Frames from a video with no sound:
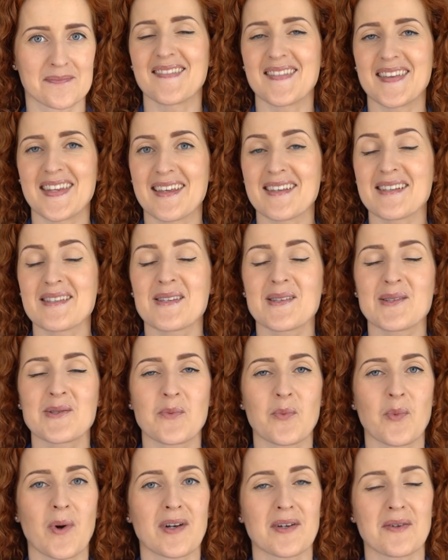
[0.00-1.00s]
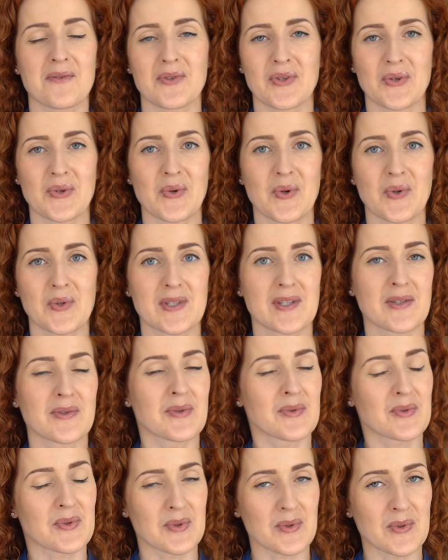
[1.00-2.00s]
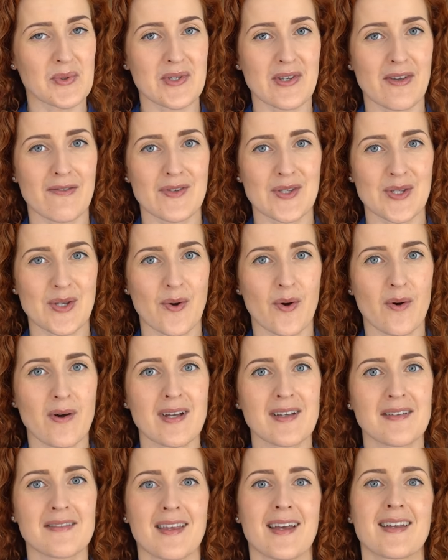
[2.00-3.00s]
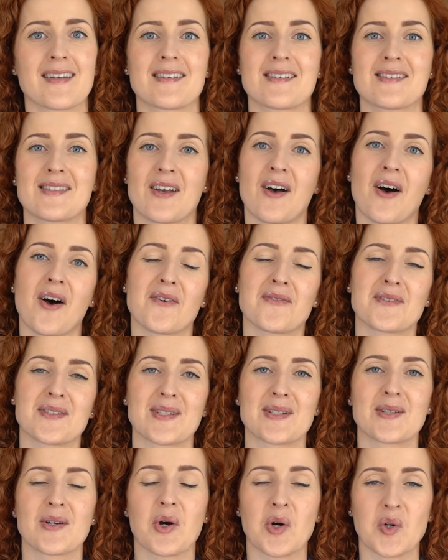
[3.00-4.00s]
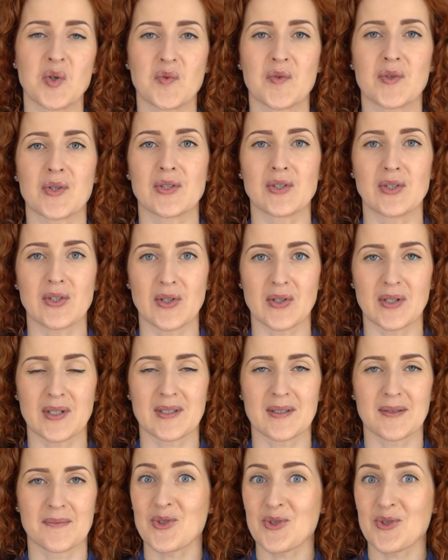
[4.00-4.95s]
This is one of the golden rules of sewing that is often overlooked.